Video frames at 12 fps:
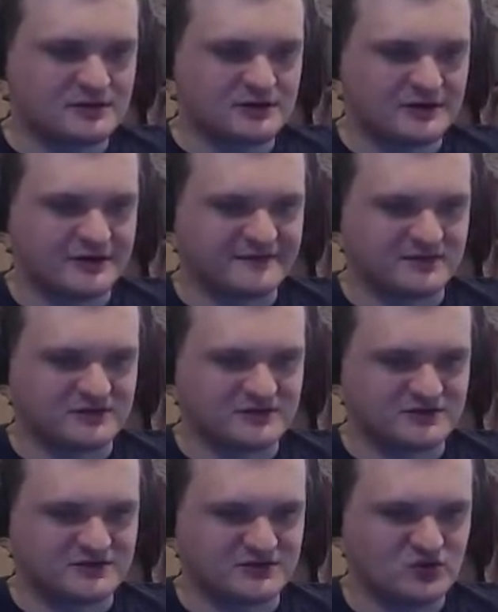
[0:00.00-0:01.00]
You don't have to
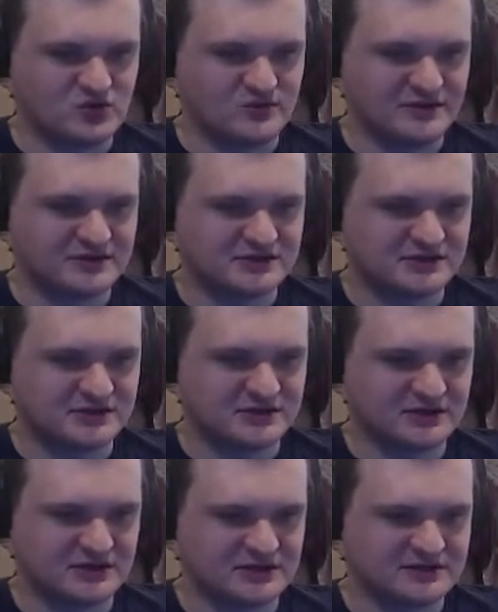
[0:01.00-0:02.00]
do too much.
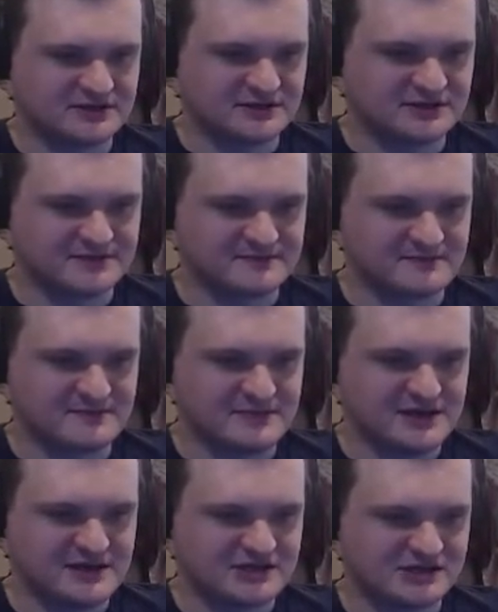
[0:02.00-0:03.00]
Just
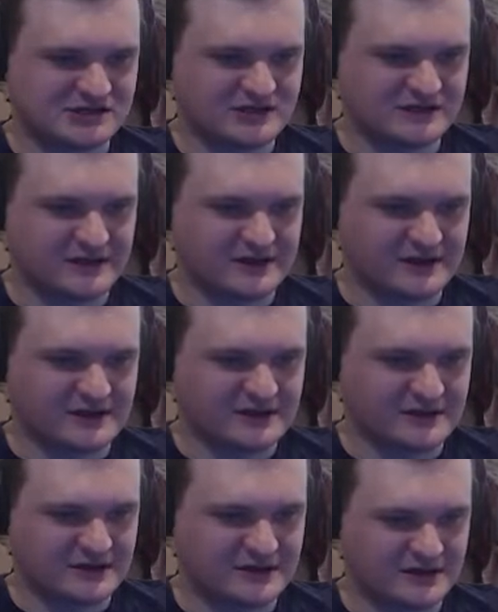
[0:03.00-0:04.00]
make sure you land
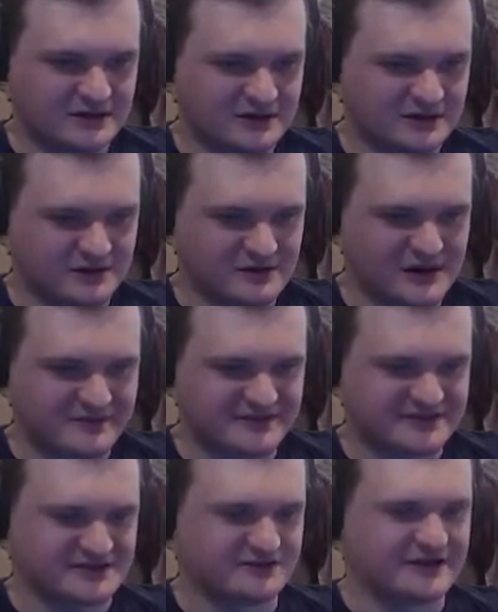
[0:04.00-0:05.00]
here. You can grab the
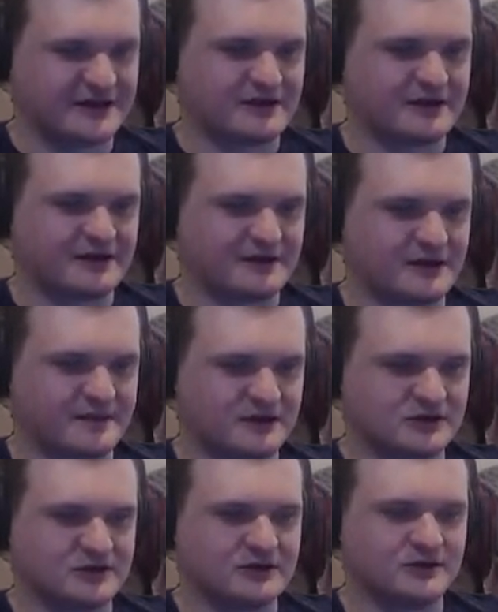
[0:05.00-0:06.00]
secret now. I like grabbing
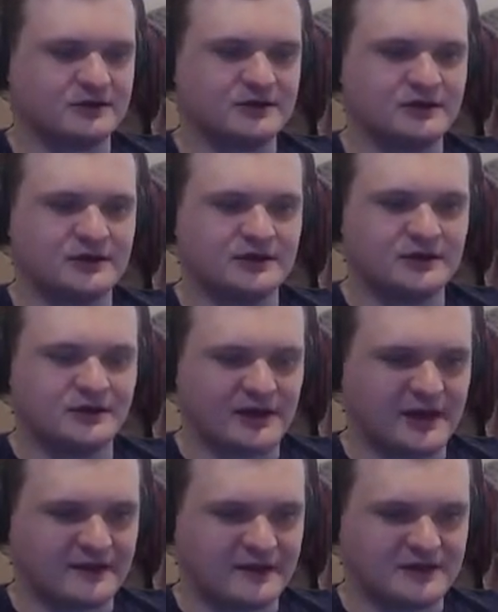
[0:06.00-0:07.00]
it now.
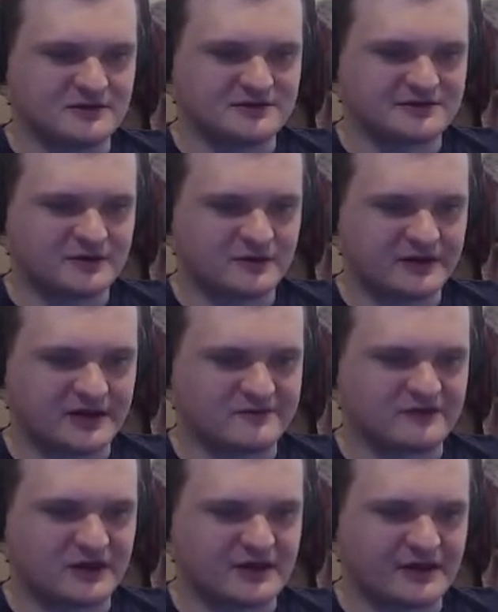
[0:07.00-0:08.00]
And then you're just going to want to keep
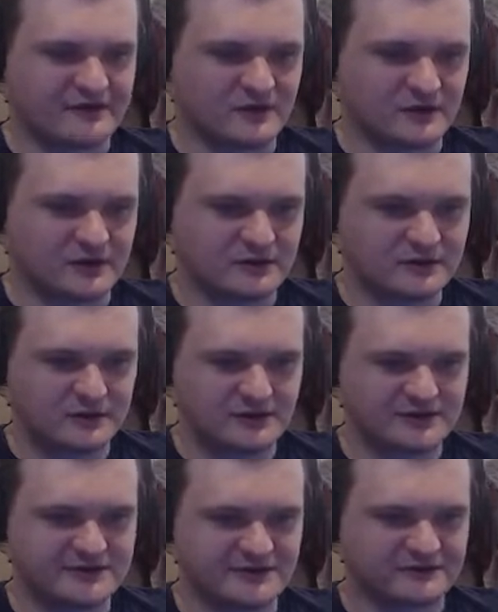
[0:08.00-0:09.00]
flying everywhere.
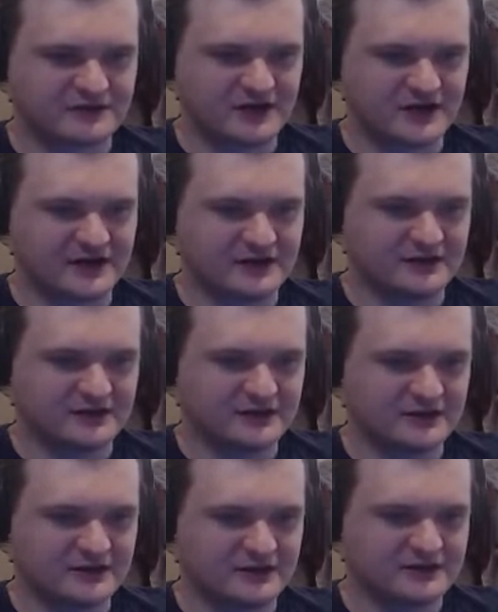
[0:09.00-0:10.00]
So fly,
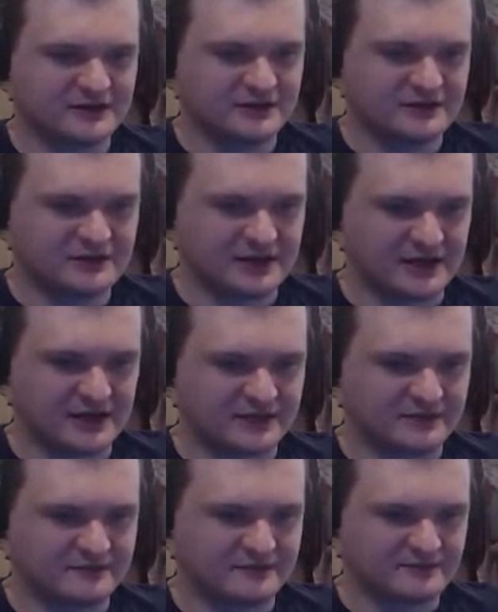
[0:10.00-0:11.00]
land,
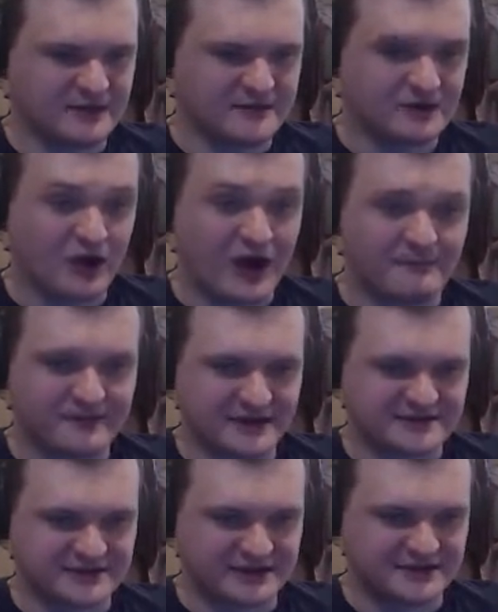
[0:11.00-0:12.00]
maybe ground
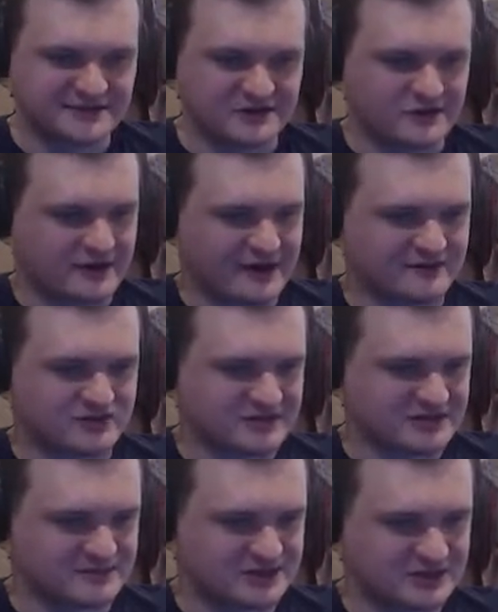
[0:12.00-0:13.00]
pound to land so you don't have too
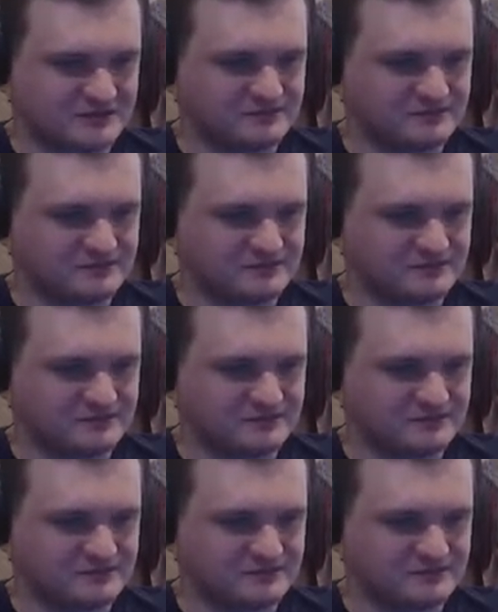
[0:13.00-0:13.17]
much speed.